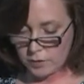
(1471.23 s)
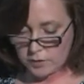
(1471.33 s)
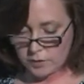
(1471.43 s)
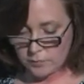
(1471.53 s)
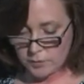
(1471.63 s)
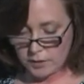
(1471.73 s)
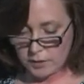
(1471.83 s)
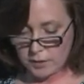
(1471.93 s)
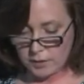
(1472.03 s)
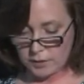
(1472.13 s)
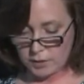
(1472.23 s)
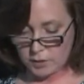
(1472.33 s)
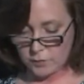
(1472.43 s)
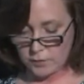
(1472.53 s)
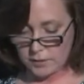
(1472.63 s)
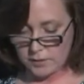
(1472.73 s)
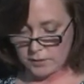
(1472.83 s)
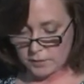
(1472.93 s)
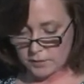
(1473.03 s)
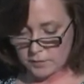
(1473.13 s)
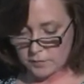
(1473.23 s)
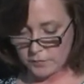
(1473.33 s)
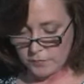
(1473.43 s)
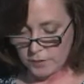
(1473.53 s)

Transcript: Arts Committee in nineteen twenty-six.